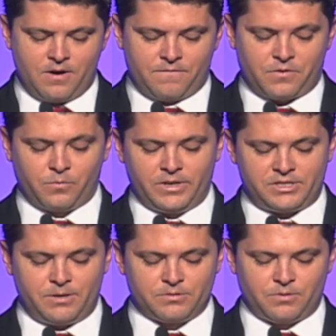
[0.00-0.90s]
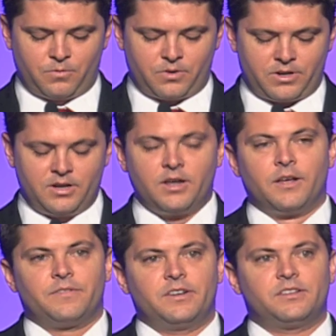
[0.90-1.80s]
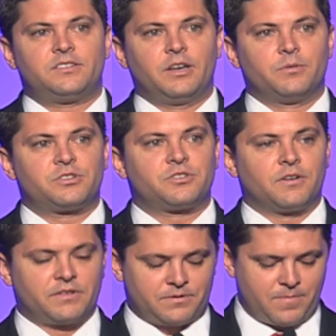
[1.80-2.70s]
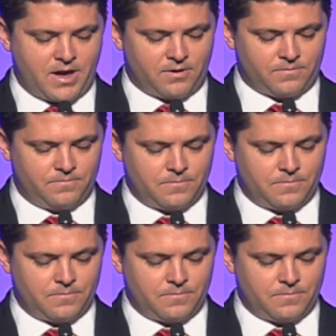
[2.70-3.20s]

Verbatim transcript: for which he was awarded the Distinguished Service Medal.